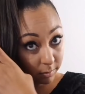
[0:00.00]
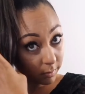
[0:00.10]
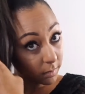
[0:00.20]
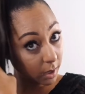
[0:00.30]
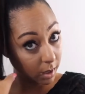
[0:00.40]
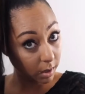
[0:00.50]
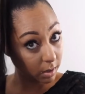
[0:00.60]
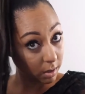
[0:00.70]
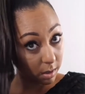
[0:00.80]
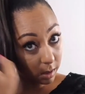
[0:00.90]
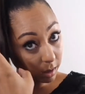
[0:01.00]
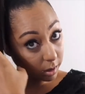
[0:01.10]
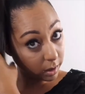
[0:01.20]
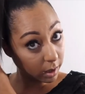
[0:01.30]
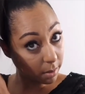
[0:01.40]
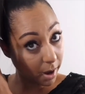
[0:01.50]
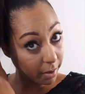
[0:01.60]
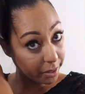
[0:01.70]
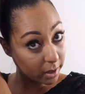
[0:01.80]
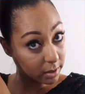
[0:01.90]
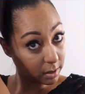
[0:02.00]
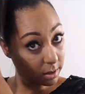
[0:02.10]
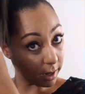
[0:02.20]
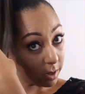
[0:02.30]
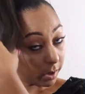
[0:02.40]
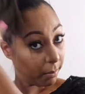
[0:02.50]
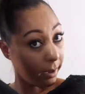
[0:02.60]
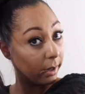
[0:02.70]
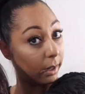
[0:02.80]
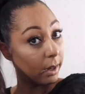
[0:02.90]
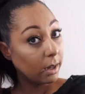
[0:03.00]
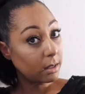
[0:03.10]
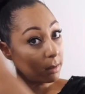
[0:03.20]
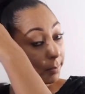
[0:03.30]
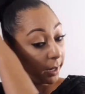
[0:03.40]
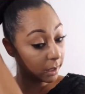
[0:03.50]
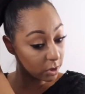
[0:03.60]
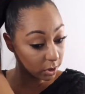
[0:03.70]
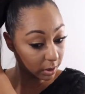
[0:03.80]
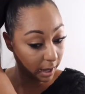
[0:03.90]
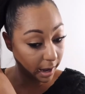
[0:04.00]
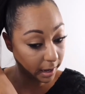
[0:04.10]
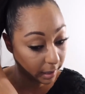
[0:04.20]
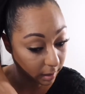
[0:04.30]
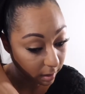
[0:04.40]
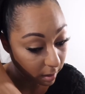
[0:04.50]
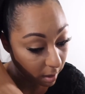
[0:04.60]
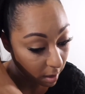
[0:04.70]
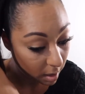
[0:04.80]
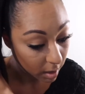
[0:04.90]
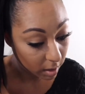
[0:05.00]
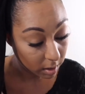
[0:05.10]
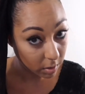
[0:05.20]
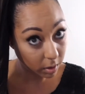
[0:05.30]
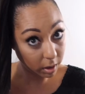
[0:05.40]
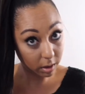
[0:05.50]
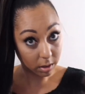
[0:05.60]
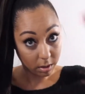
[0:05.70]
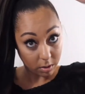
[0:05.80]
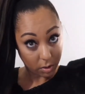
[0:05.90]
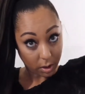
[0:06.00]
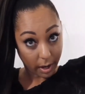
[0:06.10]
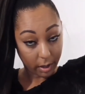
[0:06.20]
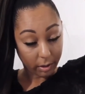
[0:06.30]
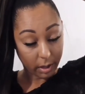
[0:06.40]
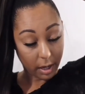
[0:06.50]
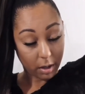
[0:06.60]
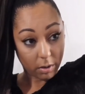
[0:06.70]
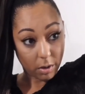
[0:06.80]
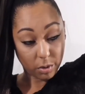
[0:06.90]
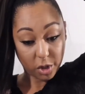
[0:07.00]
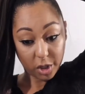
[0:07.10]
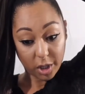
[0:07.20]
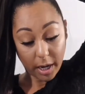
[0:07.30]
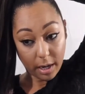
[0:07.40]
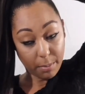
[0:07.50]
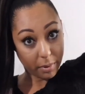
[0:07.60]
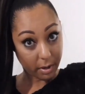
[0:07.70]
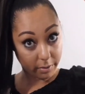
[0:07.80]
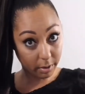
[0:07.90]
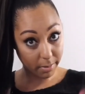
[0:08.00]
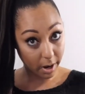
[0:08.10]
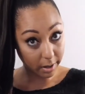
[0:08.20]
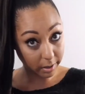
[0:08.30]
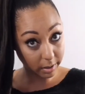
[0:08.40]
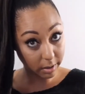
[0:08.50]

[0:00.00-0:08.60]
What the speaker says: And the good thing about this is that you can make it as big as you'd like. You can try and create your own shape of your bun.